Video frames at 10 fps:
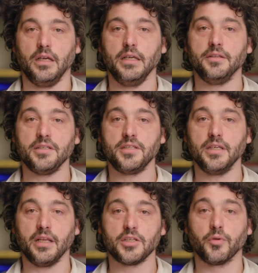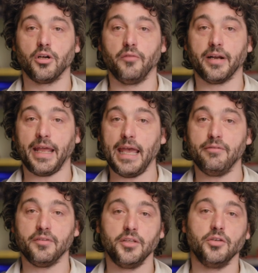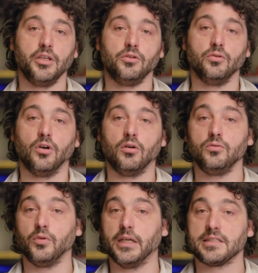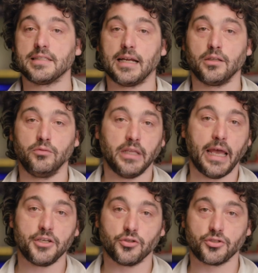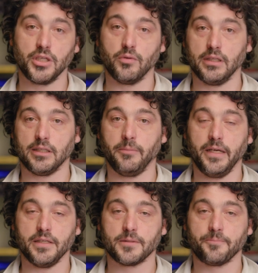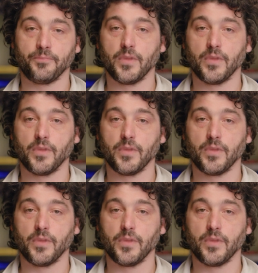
In this series, we cover everything you need to know to get started with Azure SQL Database.